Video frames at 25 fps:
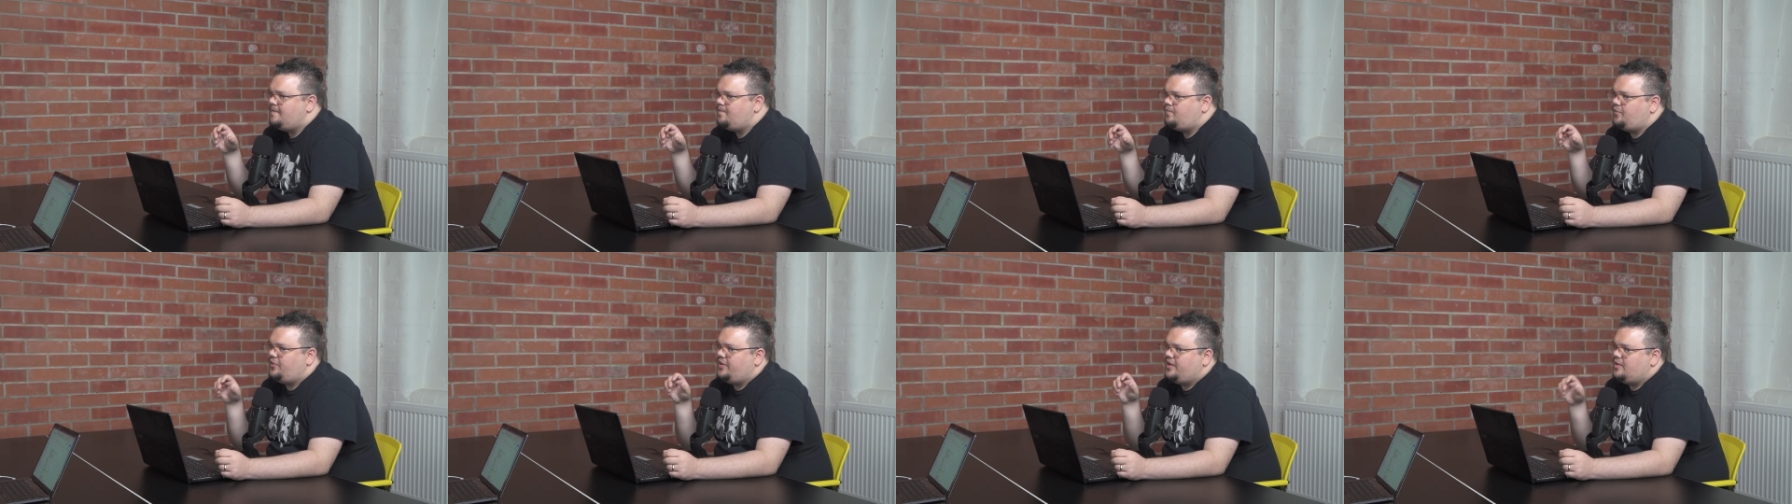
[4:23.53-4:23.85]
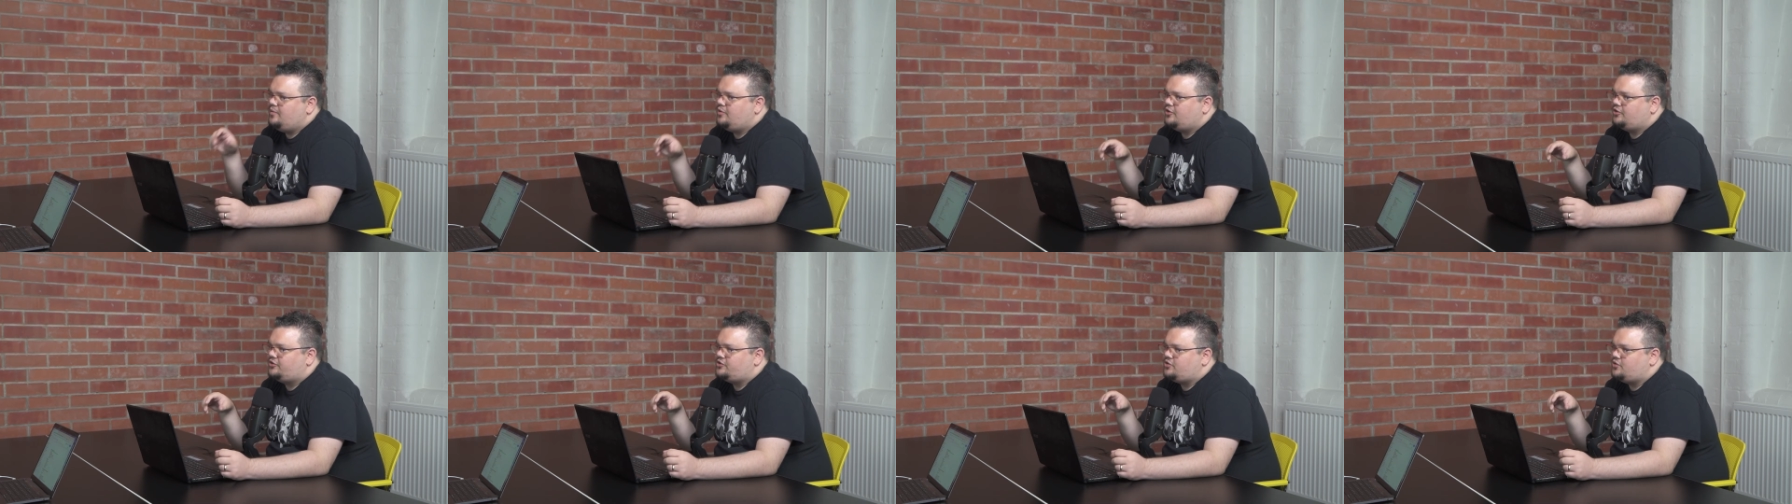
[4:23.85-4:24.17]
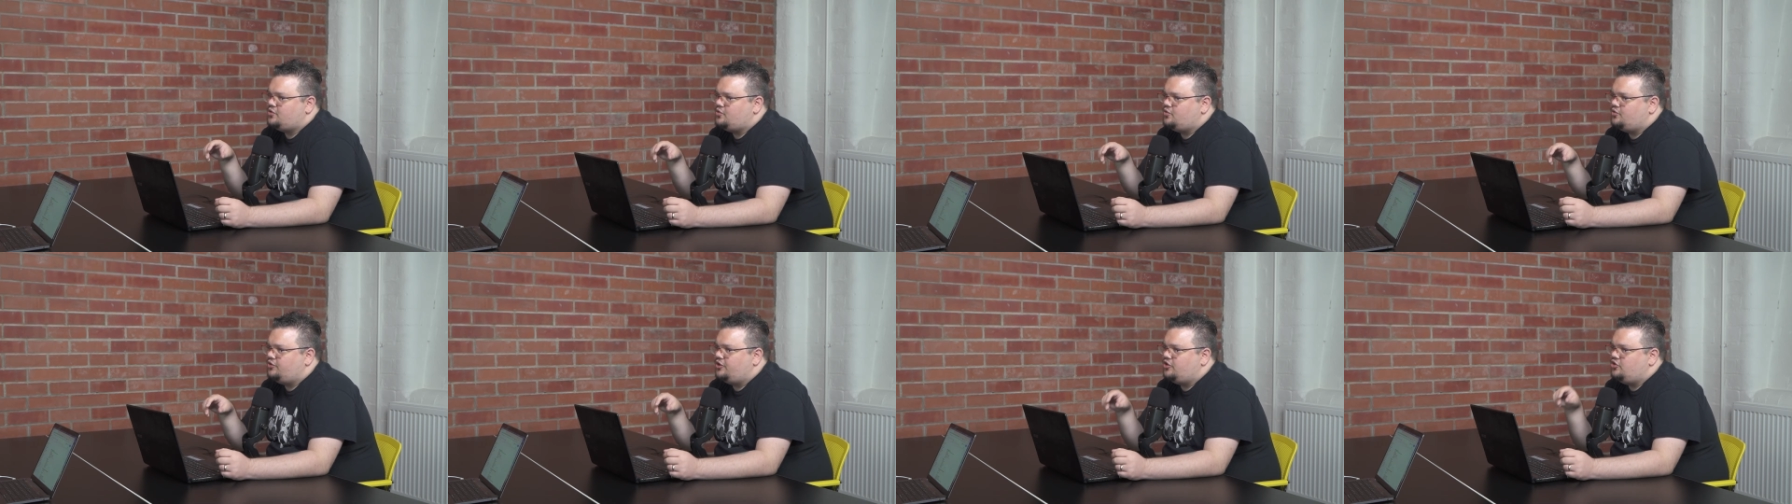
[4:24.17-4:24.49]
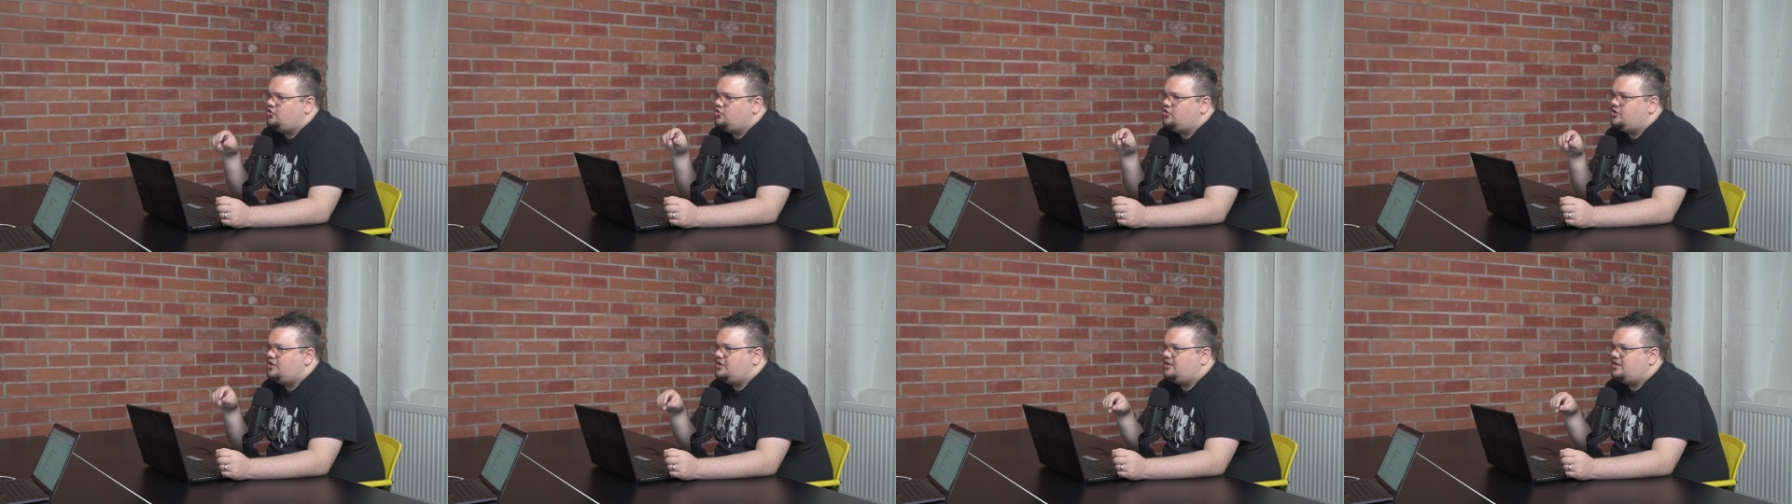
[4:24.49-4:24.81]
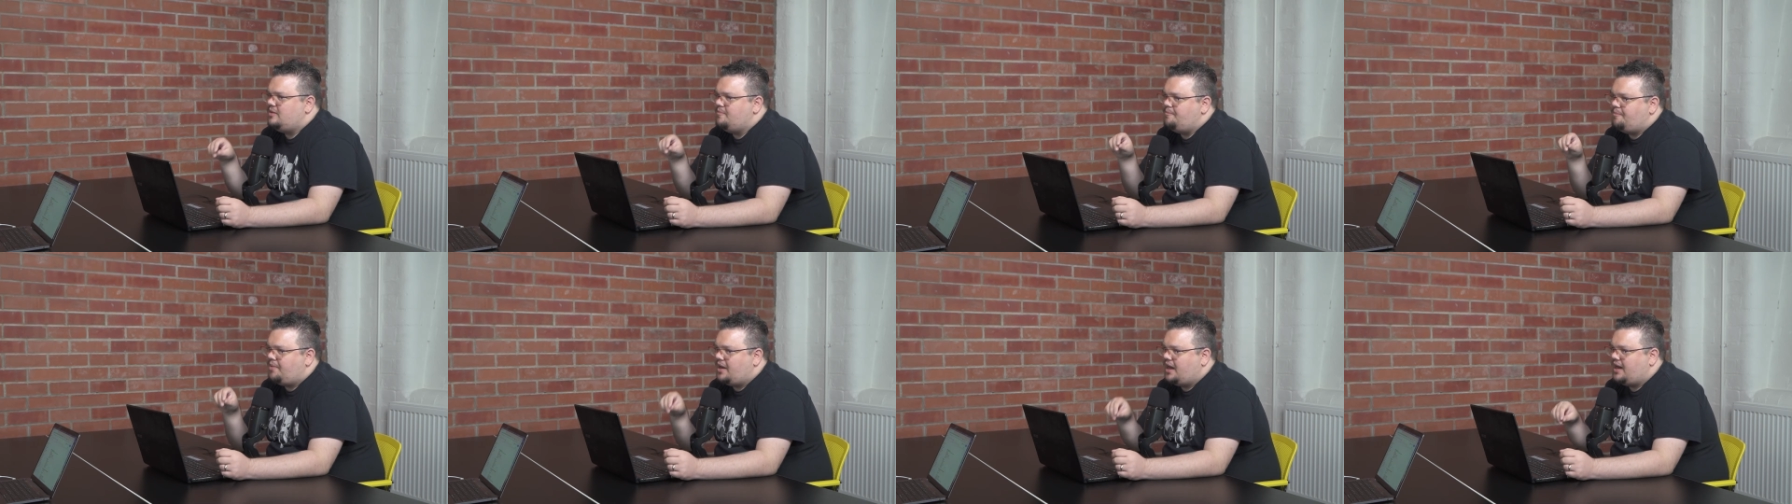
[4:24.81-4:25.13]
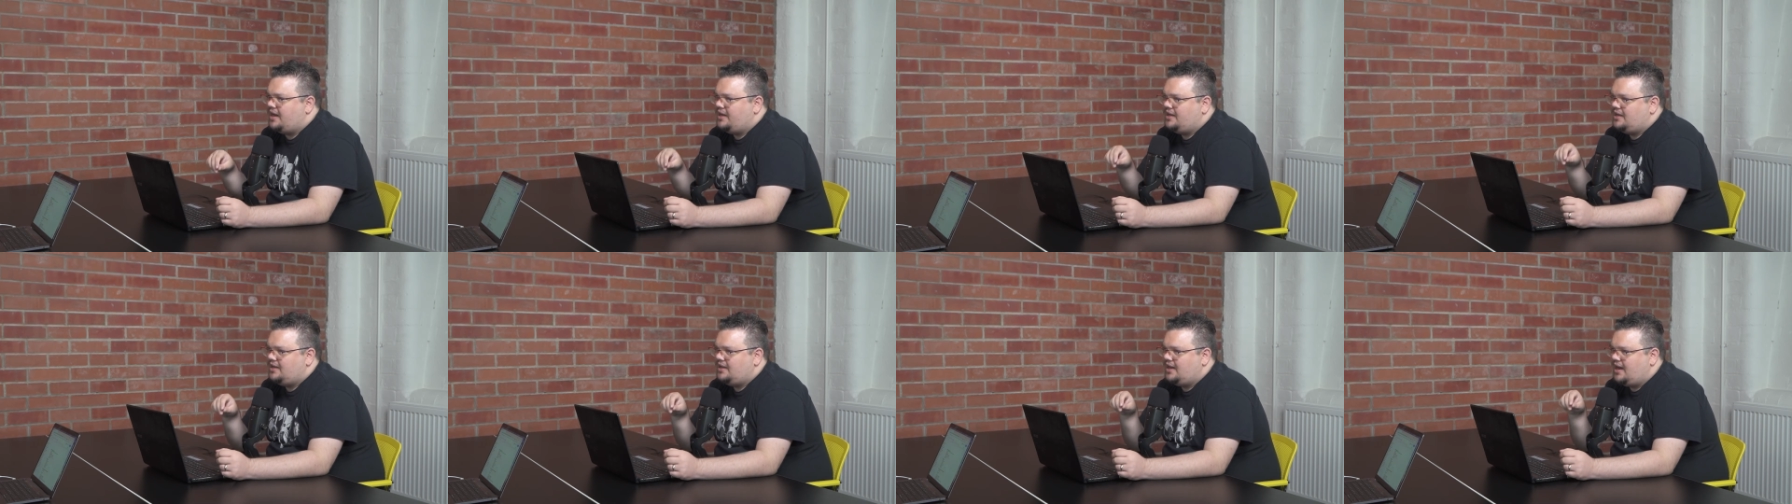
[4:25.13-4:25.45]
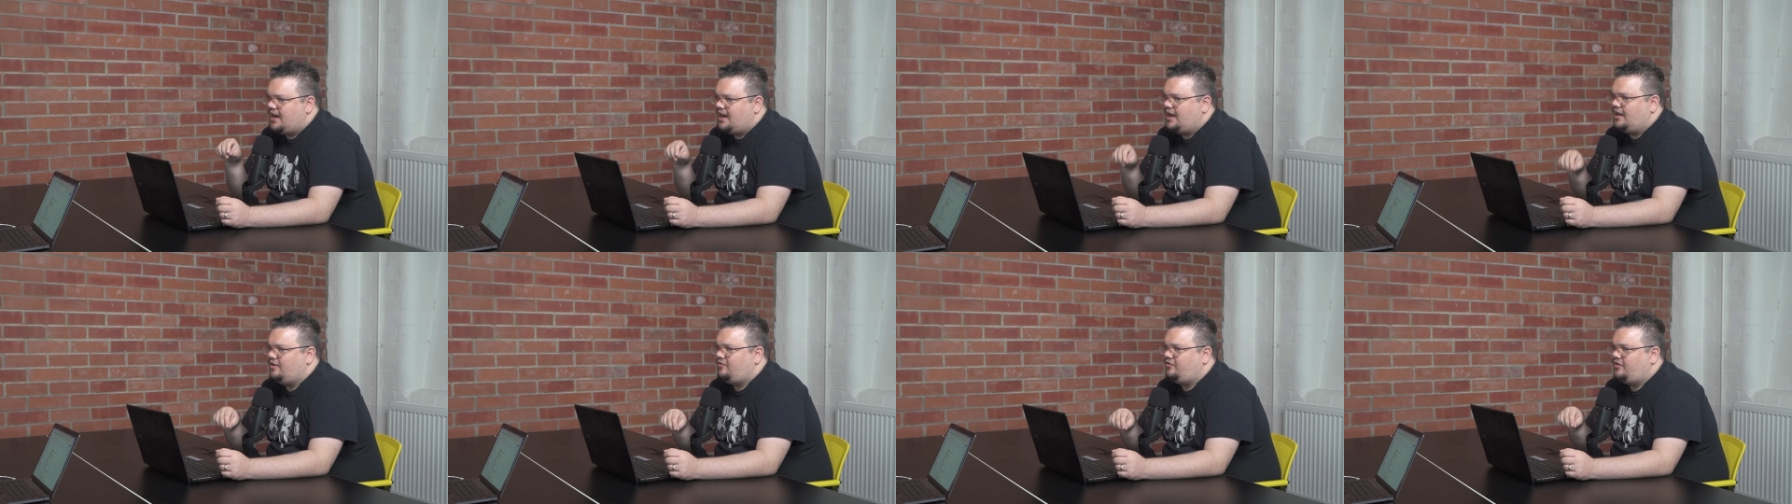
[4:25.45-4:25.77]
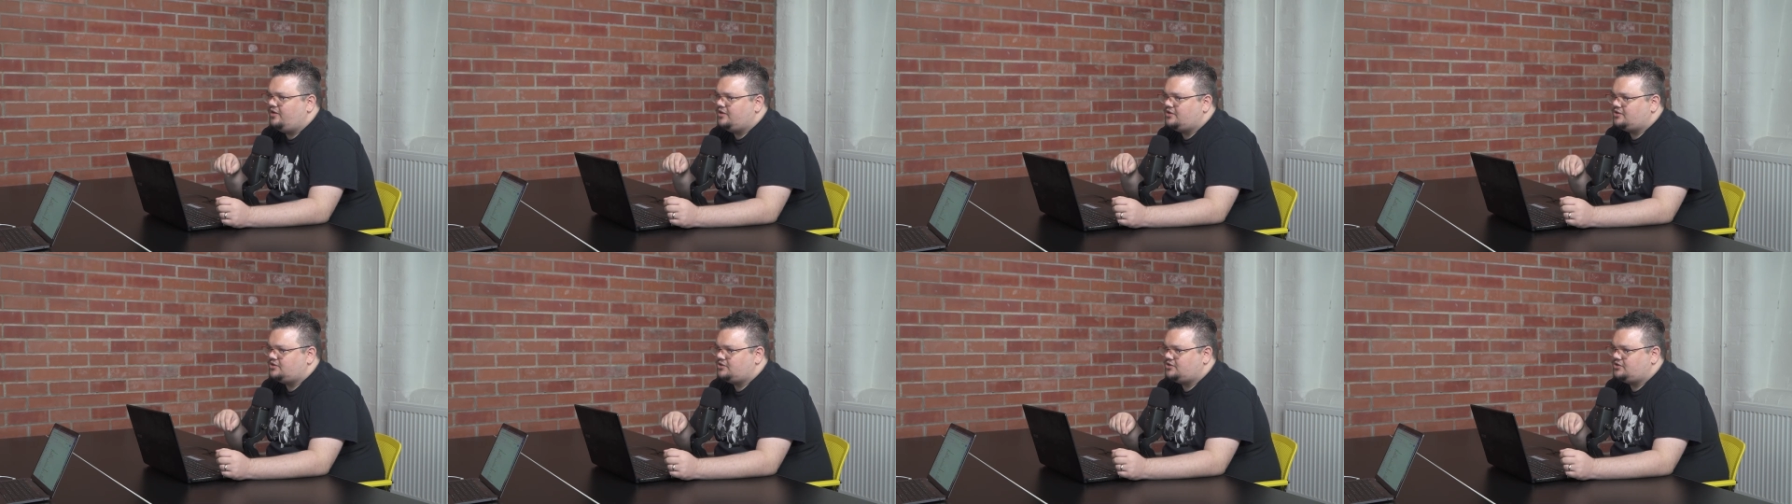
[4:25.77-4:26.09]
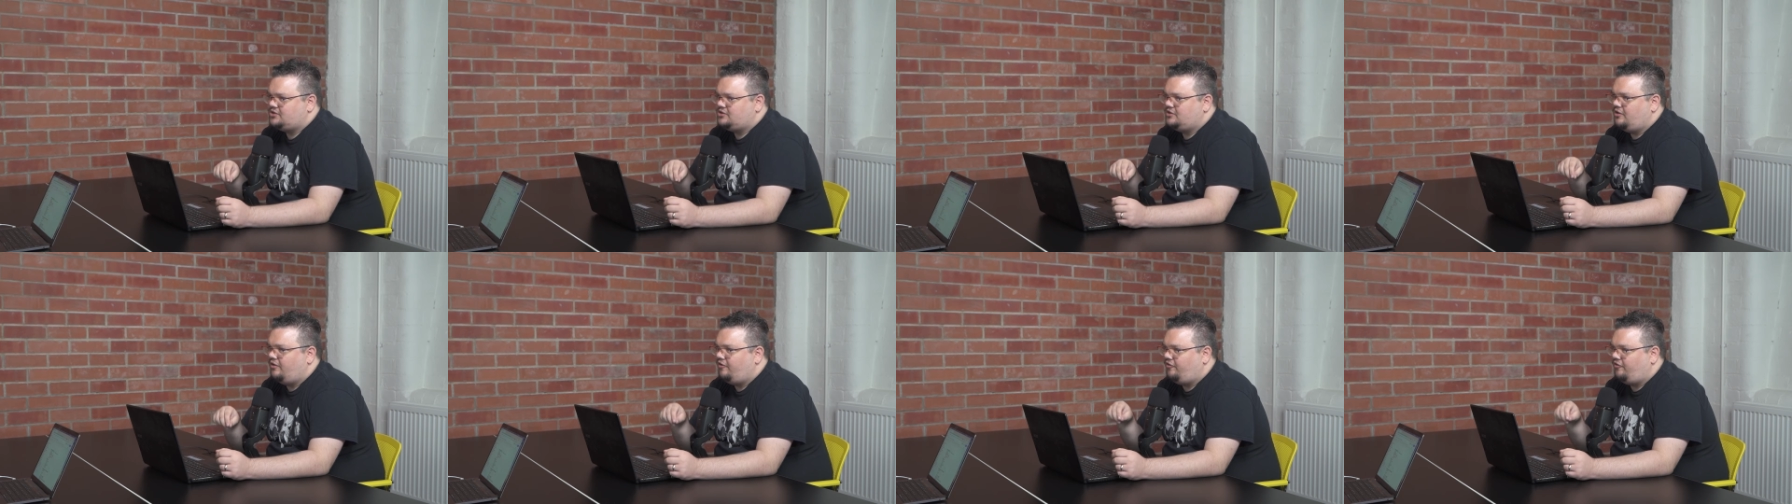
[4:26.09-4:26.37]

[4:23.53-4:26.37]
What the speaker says: they were told that you need to buy adverts